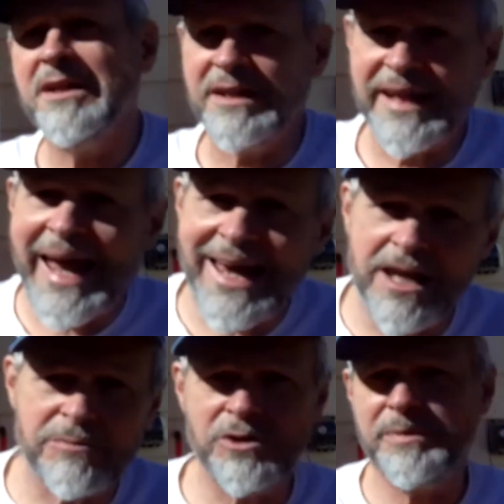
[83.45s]
in a
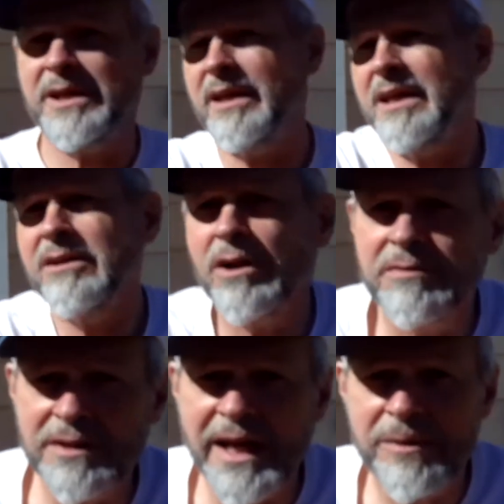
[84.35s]
game, you're hitting
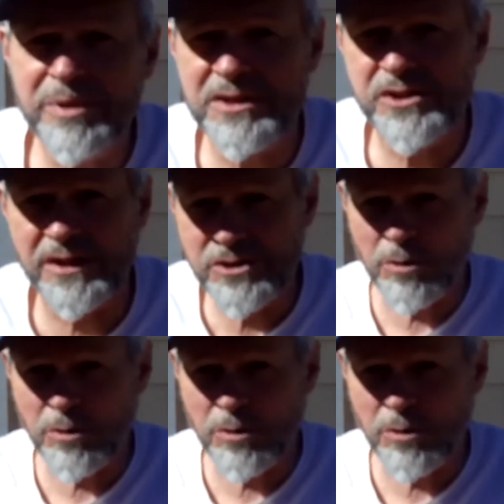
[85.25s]
off a live pitching.